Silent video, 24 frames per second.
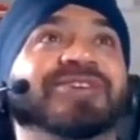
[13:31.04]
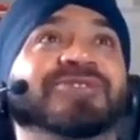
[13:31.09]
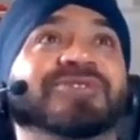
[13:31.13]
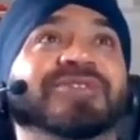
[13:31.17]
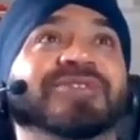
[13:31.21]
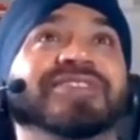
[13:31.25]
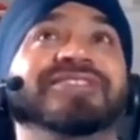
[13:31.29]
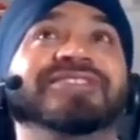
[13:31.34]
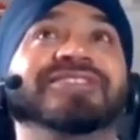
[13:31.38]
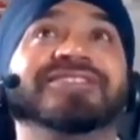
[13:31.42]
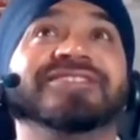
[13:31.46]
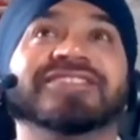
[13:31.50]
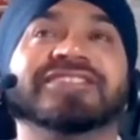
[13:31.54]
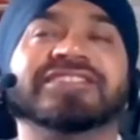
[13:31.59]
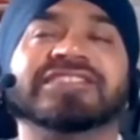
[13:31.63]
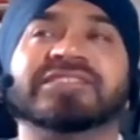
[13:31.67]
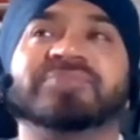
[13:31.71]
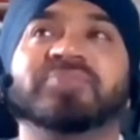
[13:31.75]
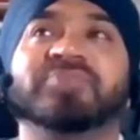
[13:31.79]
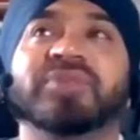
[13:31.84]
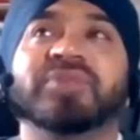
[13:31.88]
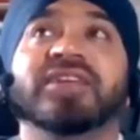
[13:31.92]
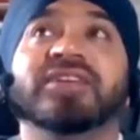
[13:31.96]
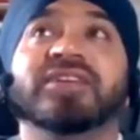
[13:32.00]
go into a
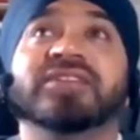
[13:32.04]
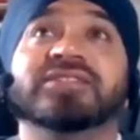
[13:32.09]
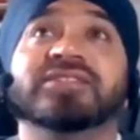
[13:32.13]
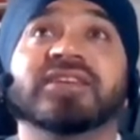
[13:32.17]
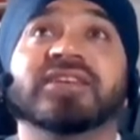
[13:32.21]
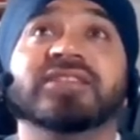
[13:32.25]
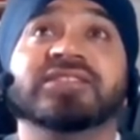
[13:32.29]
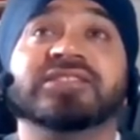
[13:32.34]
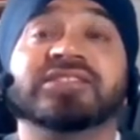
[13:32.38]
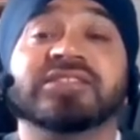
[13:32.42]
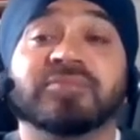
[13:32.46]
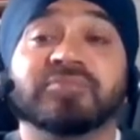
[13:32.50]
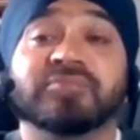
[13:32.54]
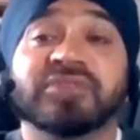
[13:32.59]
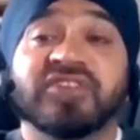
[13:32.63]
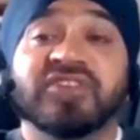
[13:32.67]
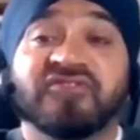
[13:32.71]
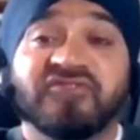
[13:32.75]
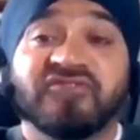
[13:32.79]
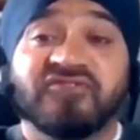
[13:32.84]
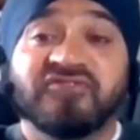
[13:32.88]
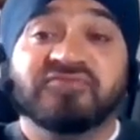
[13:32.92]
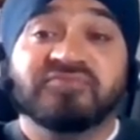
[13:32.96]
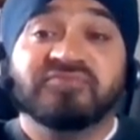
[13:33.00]
space and
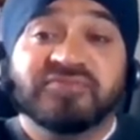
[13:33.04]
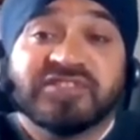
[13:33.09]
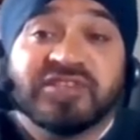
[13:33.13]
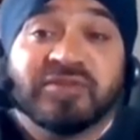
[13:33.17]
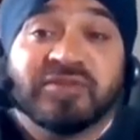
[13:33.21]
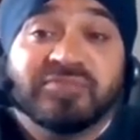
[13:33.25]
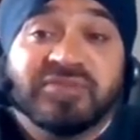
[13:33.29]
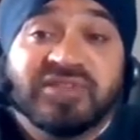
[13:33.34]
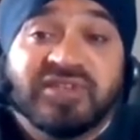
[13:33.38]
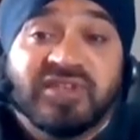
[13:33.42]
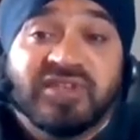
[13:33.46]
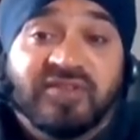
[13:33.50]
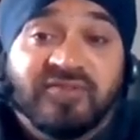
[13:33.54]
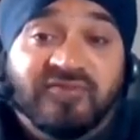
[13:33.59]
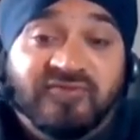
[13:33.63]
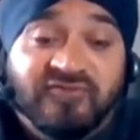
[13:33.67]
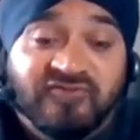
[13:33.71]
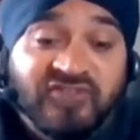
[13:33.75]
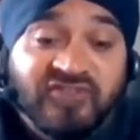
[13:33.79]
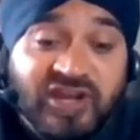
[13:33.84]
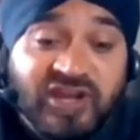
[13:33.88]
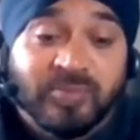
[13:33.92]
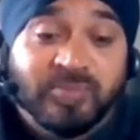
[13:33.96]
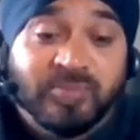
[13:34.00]
somebody somebody
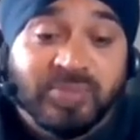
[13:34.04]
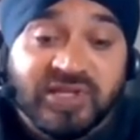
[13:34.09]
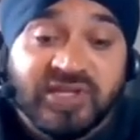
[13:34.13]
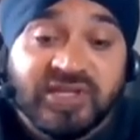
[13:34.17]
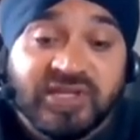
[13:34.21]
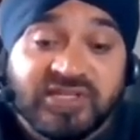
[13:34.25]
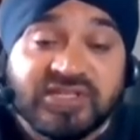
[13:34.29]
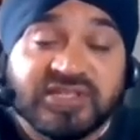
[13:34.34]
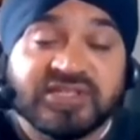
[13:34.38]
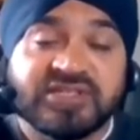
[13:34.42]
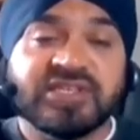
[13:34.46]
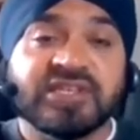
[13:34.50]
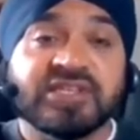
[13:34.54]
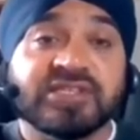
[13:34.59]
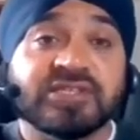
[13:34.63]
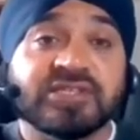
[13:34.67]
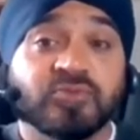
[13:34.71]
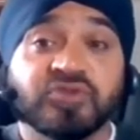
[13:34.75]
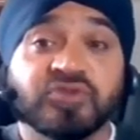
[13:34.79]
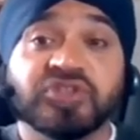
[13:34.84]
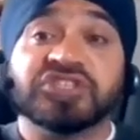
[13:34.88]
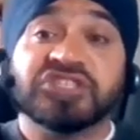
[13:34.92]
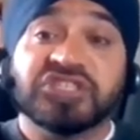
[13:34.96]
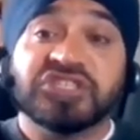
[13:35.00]
verbally just says,
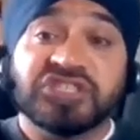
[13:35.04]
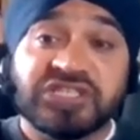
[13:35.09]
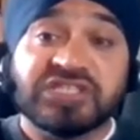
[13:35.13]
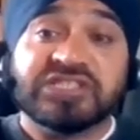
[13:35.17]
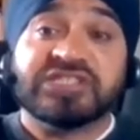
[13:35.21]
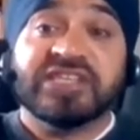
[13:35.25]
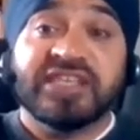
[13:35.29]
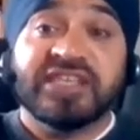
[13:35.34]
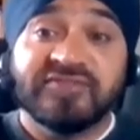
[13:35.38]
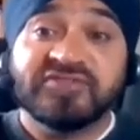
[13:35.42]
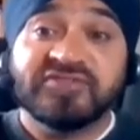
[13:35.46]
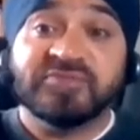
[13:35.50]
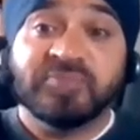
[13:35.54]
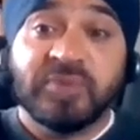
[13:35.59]
"This is a safe